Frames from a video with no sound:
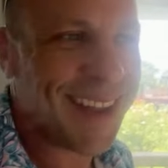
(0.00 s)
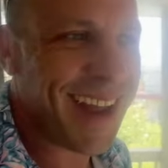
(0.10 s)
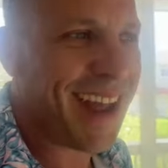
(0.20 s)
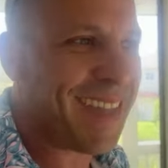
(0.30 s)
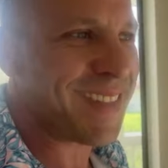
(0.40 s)

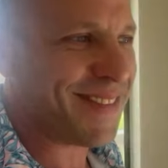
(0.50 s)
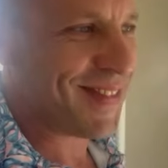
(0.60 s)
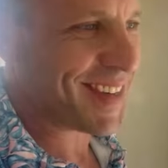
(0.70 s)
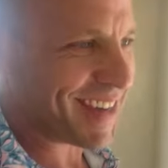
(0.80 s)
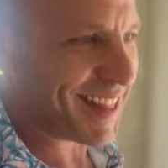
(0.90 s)
I
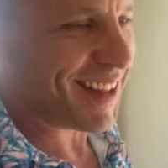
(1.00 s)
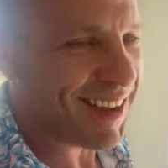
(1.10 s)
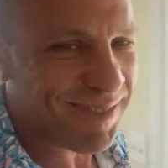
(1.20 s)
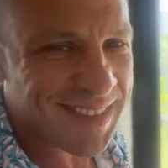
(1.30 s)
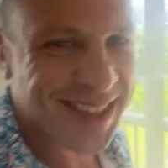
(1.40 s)
fucking
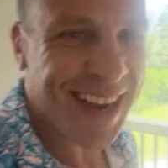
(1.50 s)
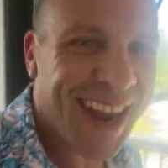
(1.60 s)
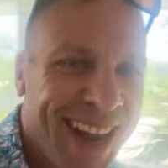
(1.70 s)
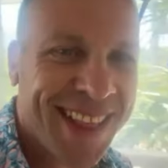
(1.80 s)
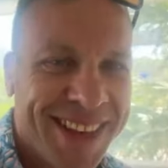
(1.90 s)
love this
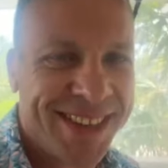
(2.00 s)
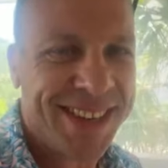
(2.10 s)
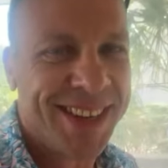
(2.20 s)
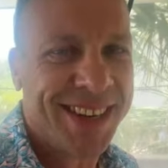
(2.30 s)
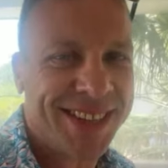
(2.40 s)
island
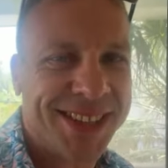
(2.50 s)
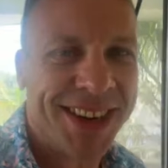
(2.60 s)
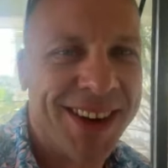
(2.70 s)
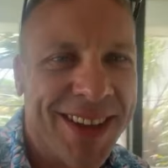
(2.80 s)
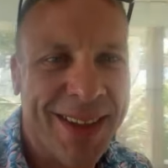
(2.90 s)
digs,
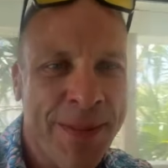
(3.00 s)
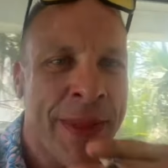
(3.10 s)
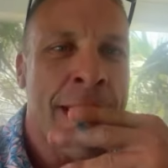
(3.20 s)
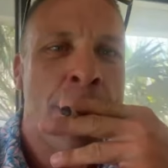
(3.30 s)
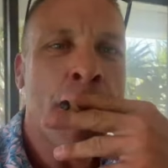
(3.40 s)
y'all.
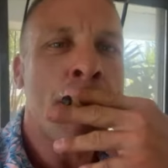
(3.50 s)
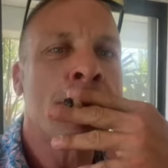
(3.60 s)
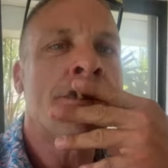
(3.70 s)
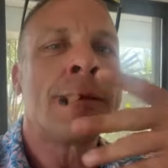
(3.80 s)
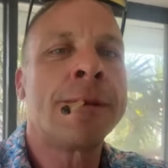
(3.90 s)

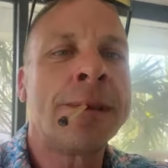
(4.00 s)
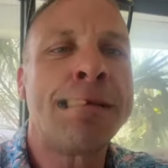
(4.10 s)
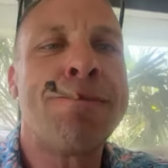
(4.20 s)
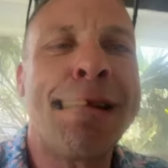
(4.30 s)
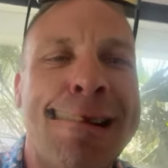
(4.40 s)

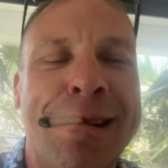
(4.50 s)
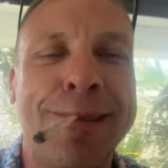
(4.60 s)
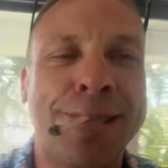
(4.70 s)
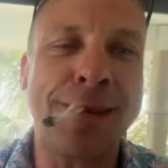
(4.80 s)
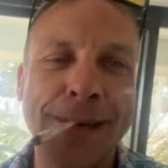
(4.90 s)
Palm
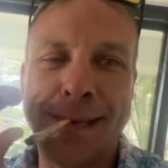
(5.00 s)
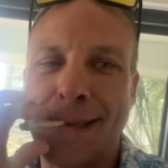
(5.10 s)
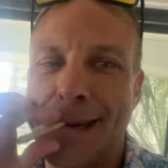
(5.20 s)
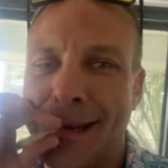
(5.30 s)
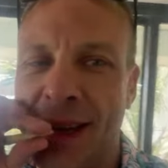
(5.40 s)
trees
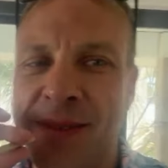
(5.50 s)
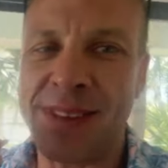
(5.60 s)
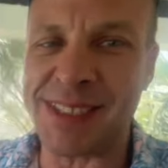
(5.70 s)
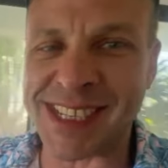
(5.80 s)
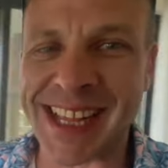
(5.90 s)
out there, the
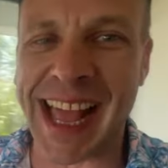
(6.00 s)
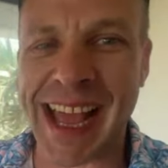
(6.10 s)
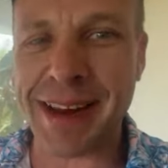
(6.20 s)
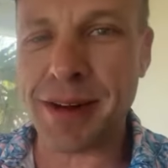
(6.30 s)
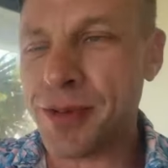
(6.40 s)

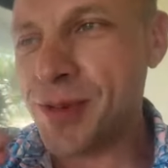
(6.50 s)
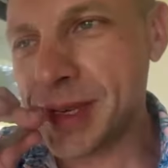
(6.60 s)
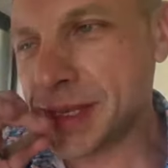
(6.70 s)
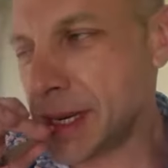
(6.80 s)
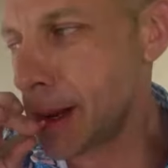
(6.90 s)
sliding
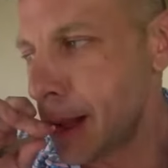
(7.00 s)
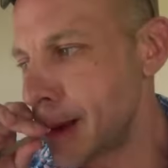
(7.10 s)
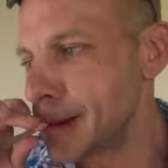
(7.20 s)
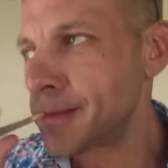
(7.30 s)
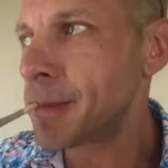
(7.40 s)
doors, shit.
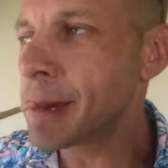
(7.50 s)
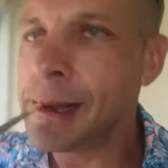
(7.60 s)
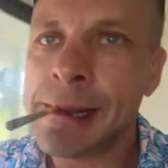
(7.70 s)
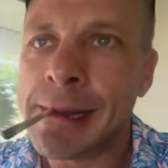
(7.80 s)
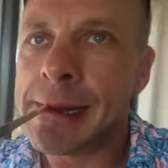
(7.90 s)
Look,
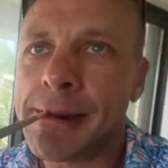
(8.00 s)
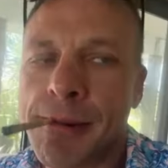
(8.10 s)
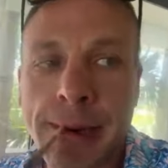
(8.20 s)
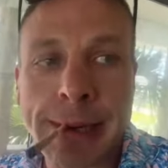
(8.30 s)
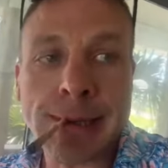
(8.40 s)

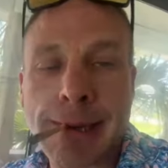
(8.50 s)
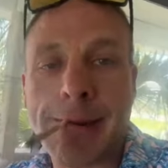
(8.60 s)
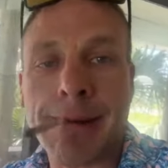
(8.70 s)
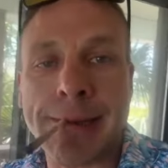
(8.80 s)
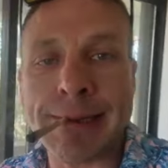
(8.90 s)
we can
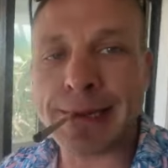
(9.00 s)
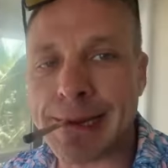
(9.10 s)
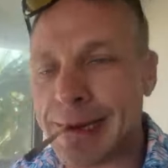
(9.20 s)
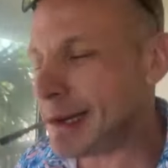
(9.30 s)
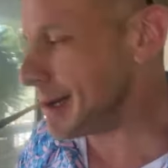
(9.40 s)
totally sit
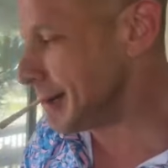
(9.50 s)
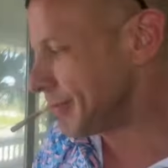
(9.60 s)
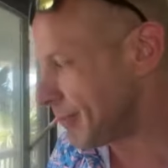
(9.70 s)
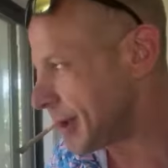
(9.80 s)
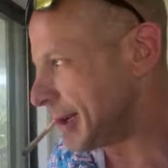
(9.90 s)
in here
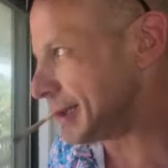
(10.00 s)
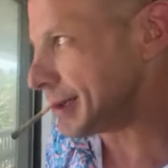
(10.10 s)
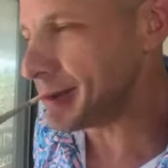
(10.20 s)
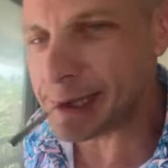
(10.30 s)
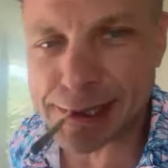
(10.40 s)
and do
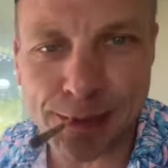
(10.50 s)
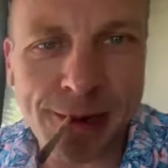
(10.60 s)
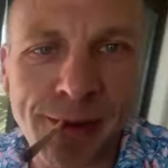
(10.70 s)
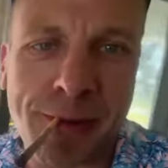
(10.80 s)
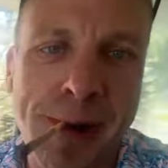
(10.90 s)
this
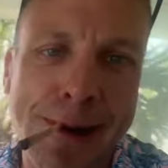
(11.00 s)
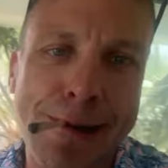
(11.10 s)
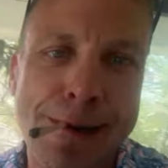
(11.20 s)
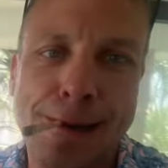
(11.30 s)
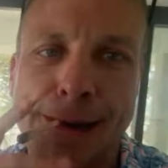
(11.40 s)
move right
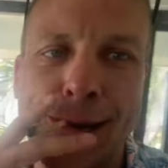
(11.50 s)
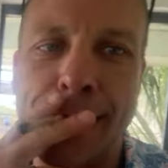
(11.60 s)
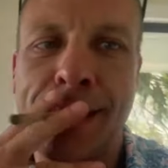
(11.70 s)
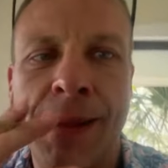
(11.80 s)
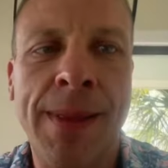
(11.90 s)
here, y'all.
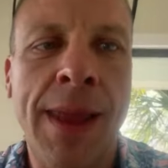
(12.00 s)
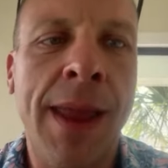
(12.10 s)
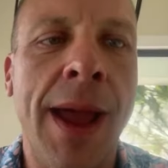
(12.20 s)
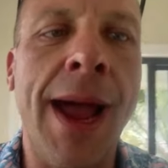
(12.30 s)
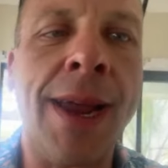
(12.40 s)

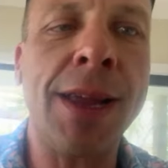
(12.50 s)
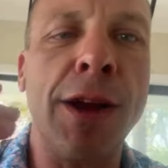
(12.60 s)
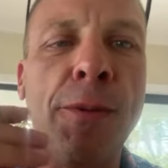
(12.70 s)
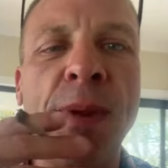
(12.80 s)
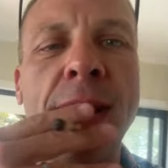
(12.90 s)
I can
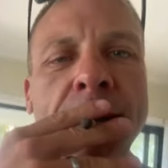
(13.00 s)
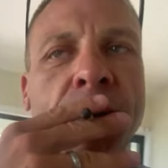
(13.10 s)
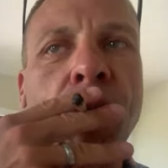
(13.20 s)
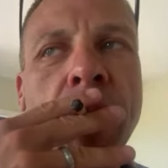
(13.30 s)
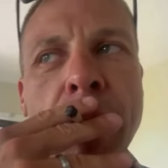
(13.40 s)
open that
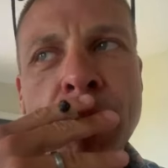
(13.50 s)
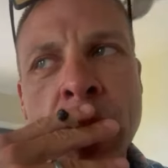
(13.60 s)
door up.